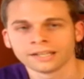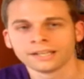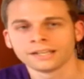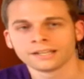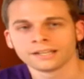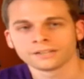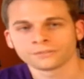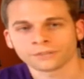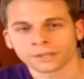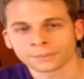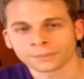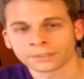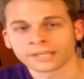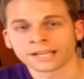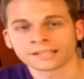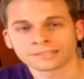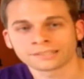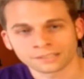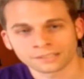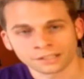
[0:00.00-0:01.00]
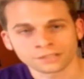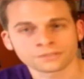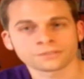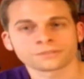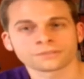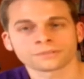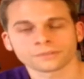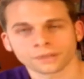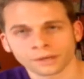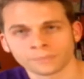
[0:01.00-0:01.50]
Flabbergast
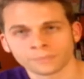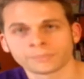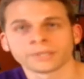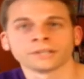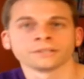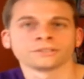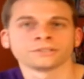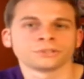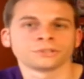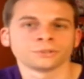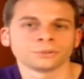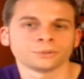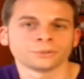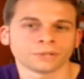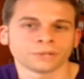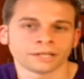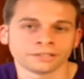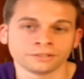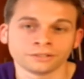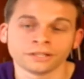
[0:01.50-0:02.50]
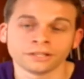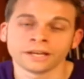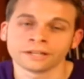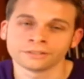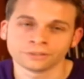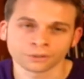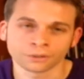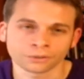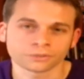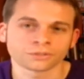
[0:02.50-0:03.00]
does appeal to
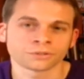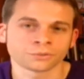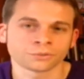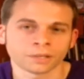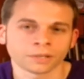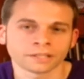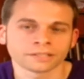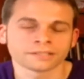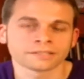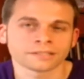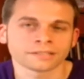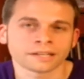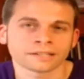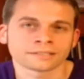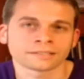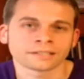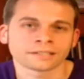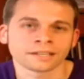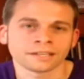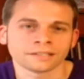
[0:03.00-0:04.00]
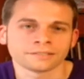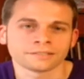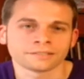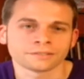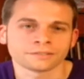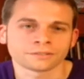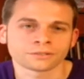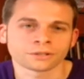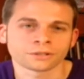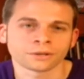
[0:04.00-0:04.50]
adults as well as kids. And
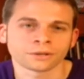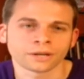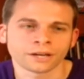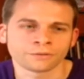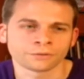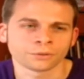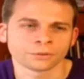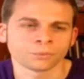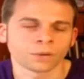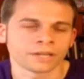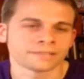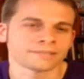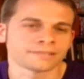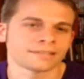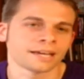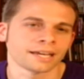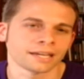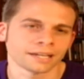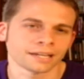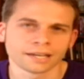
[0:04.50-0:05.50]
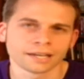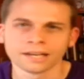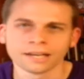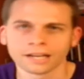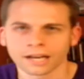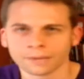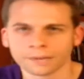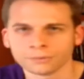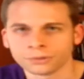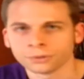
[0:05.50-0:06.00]
so every Wednesday
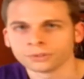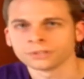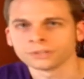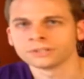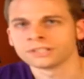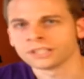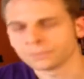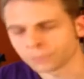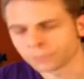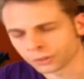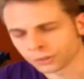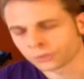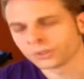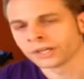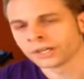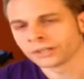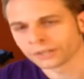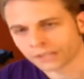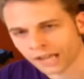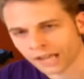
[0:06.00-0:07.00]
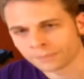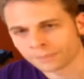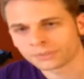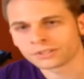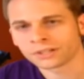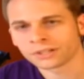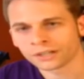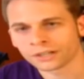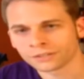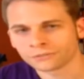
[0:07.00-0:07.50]
I'm doing a deeper creator
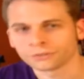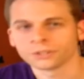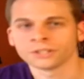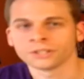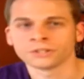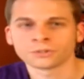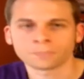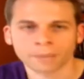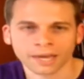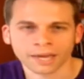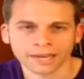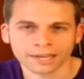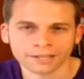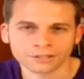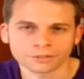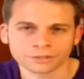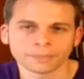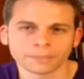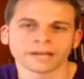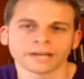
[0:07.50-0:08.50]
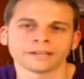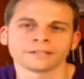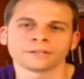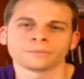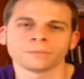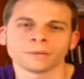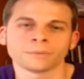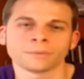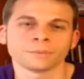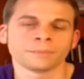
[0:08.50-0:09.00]
commentary for each page about,
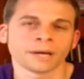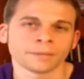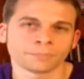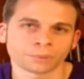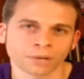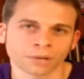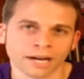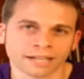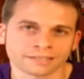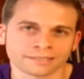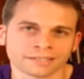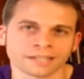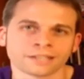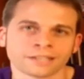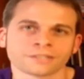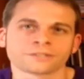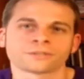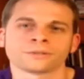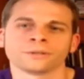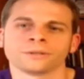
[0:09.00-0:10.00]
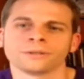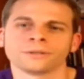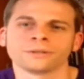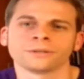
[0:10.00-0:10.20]
maybe my process or